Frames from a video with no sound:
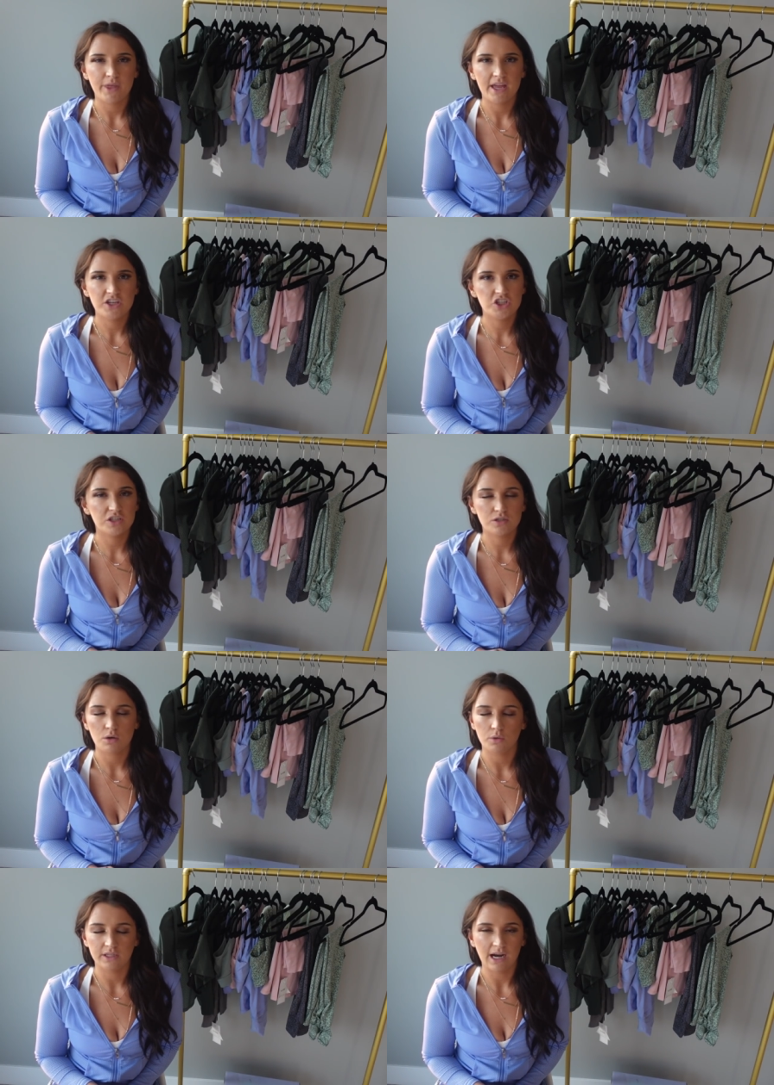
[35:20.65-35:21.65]
It's just
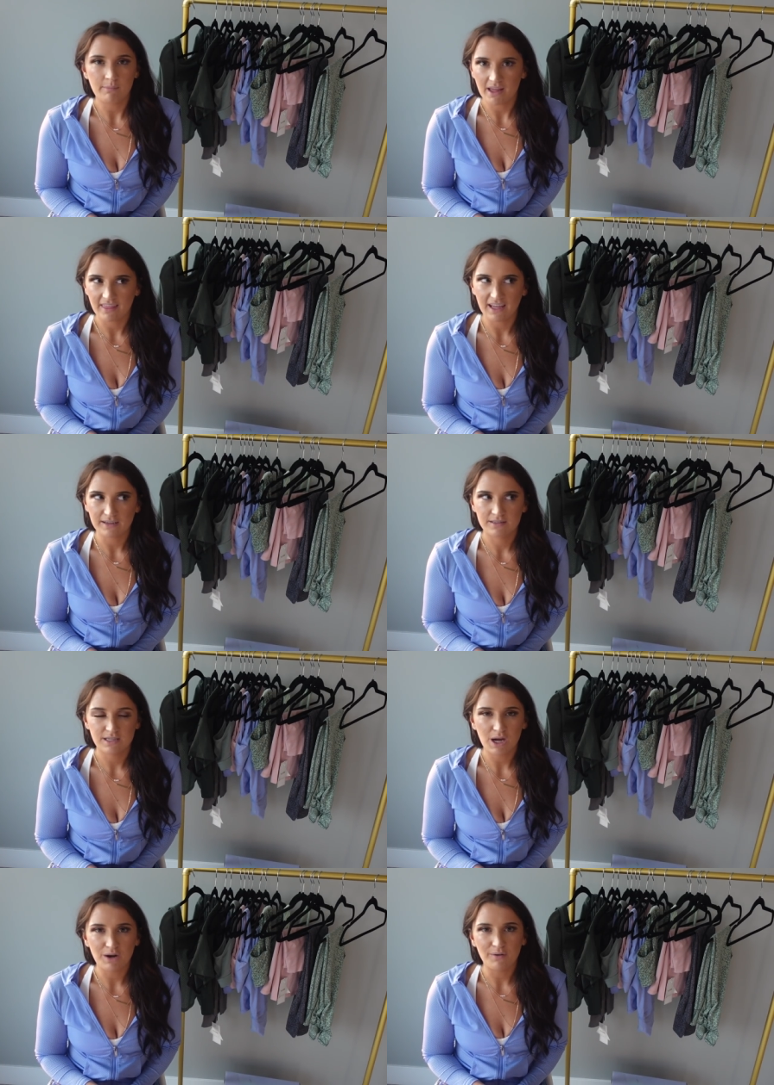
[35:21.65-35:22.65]
totally not my thing.
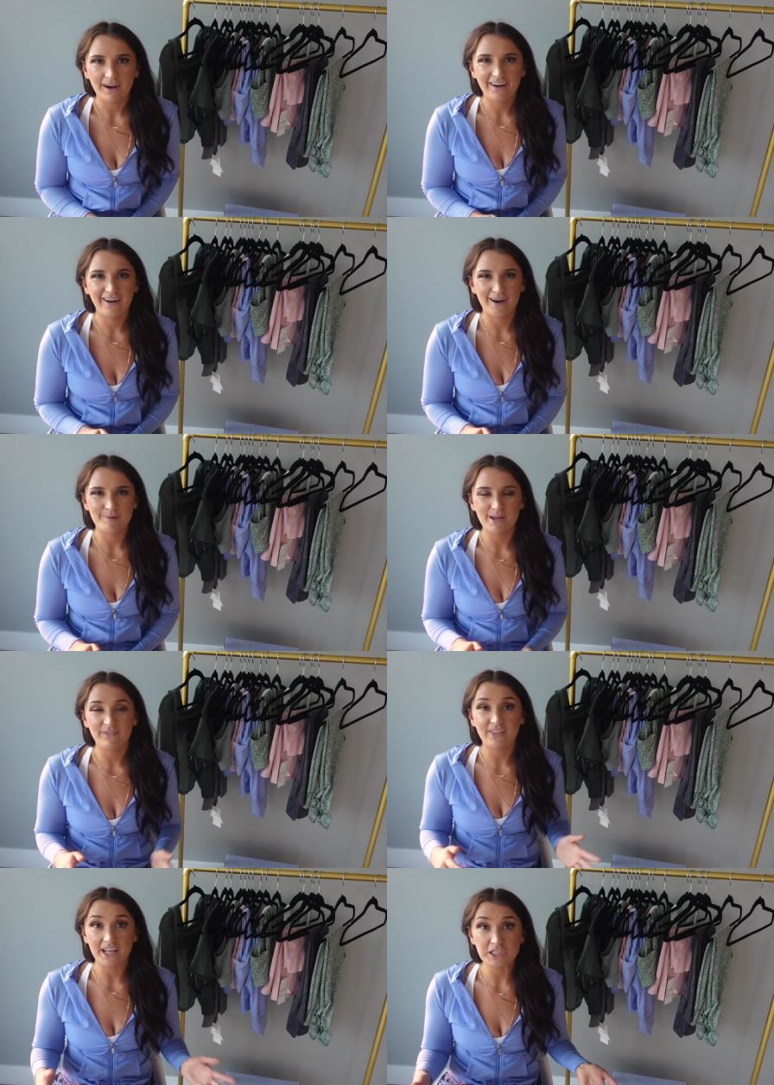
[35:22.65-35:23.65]
So
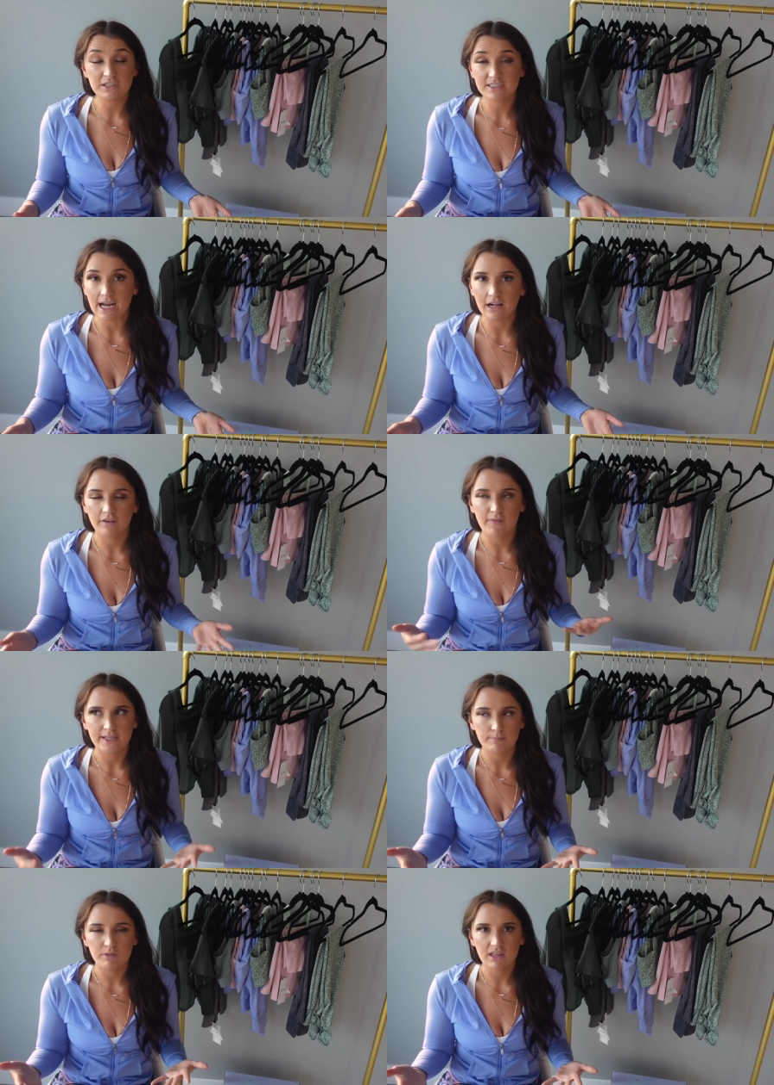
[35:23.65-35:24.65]
if that's your style, if
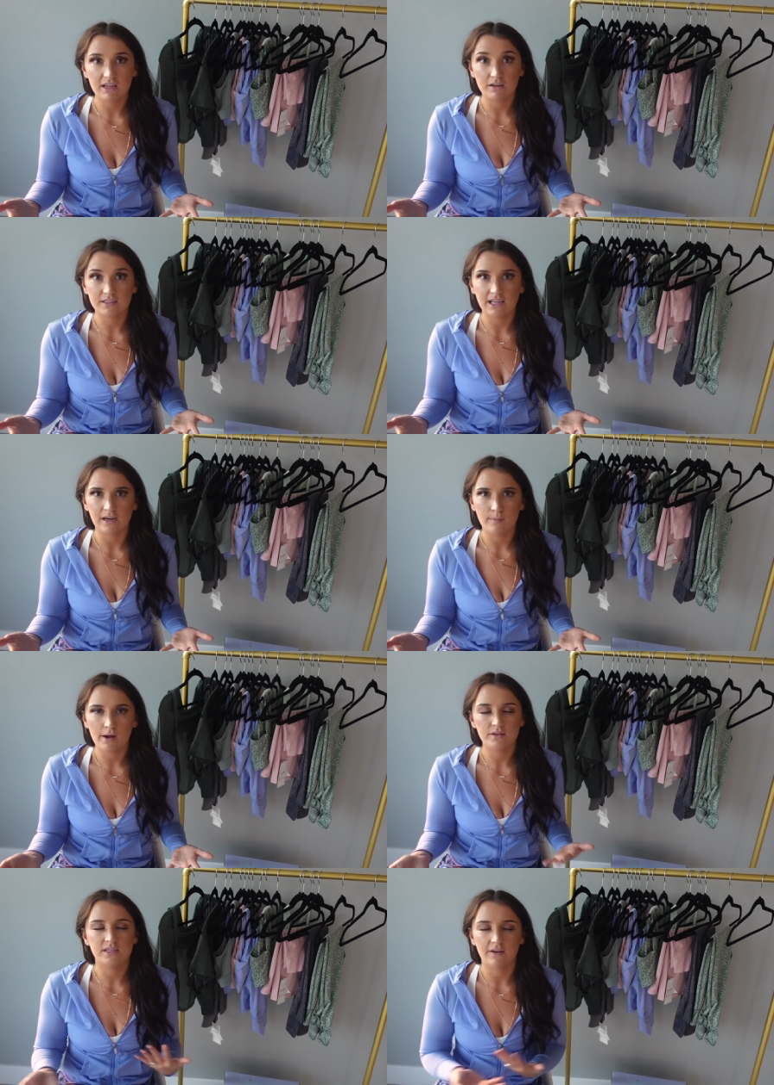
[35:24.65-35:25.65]
that's something that you're excited
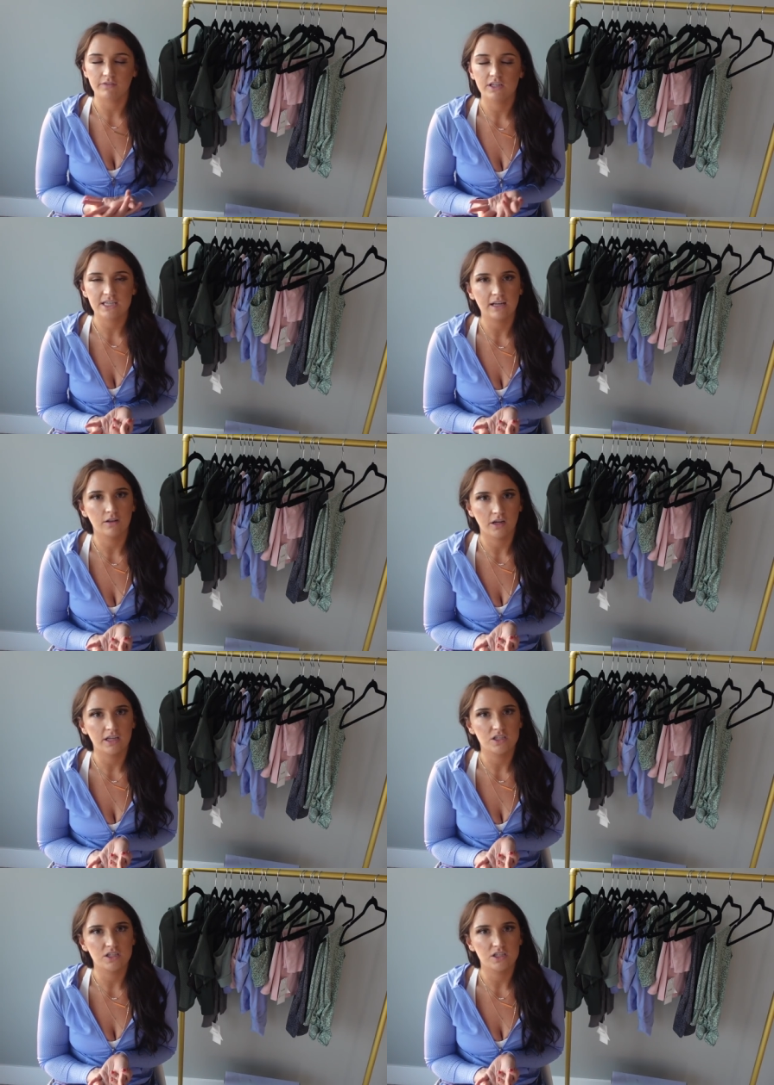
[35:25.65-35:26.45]
about, definitely take a look